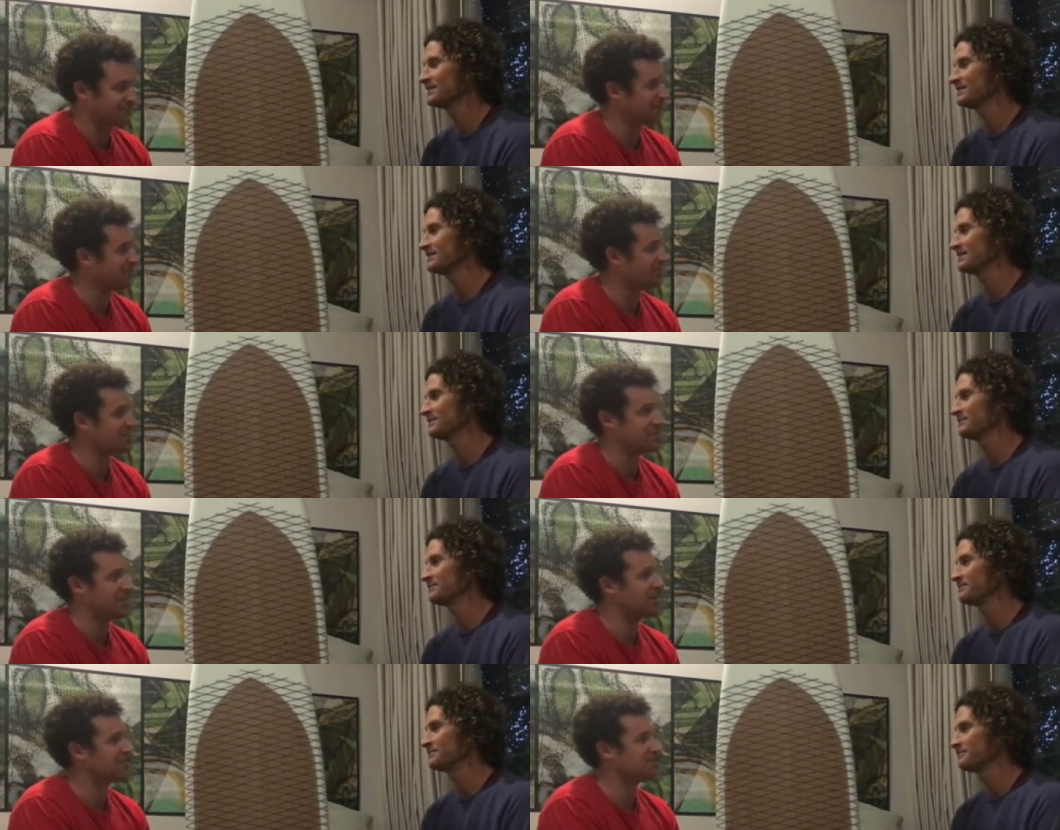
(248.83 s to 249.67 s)

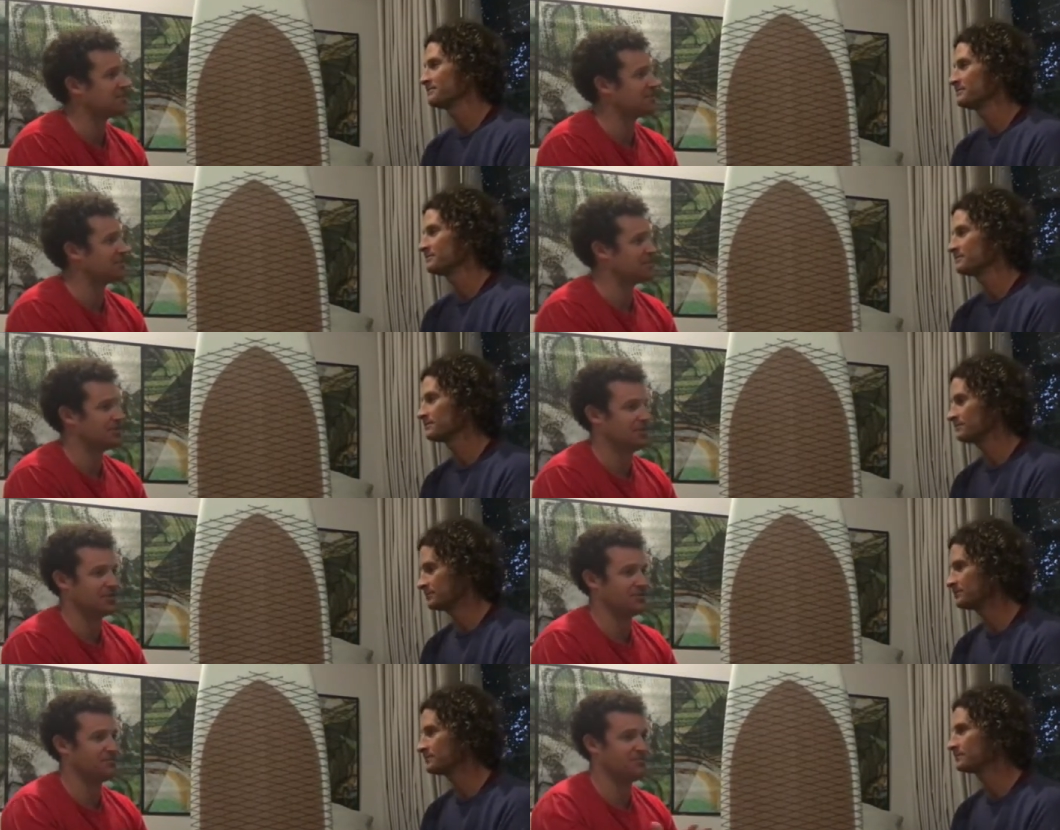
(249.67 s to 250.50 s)
Speaker 1: congratulations on
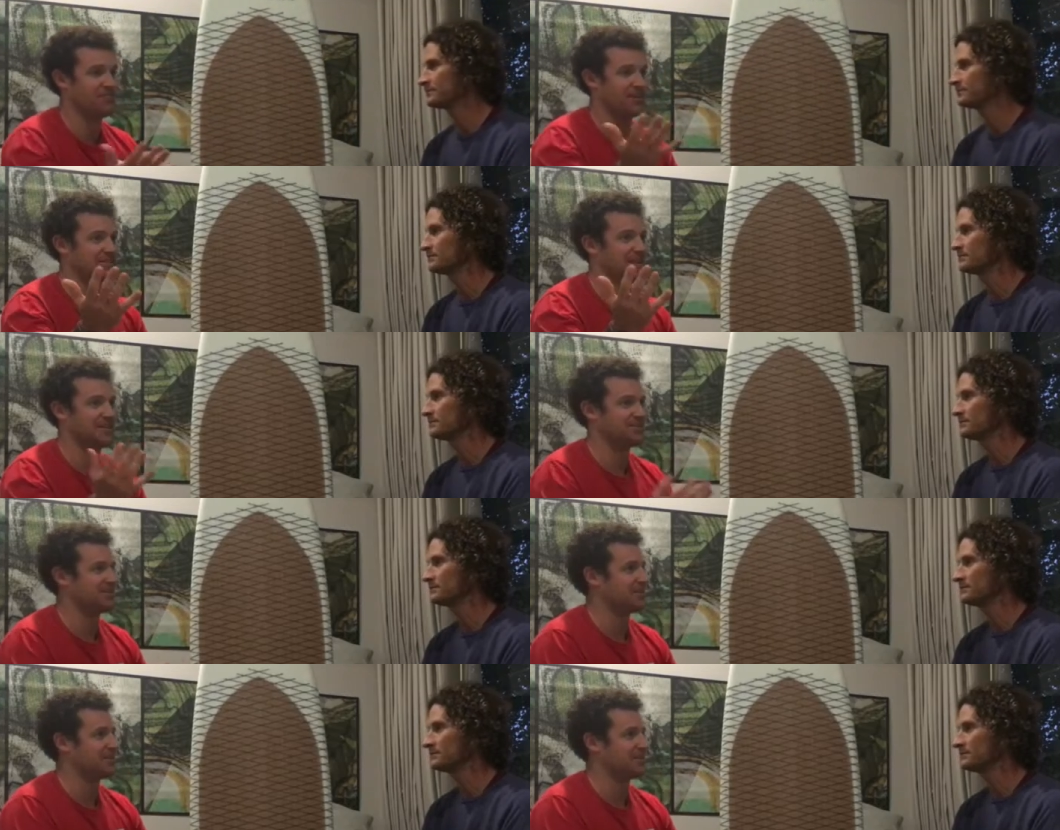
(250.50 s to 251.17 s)
a fantastic.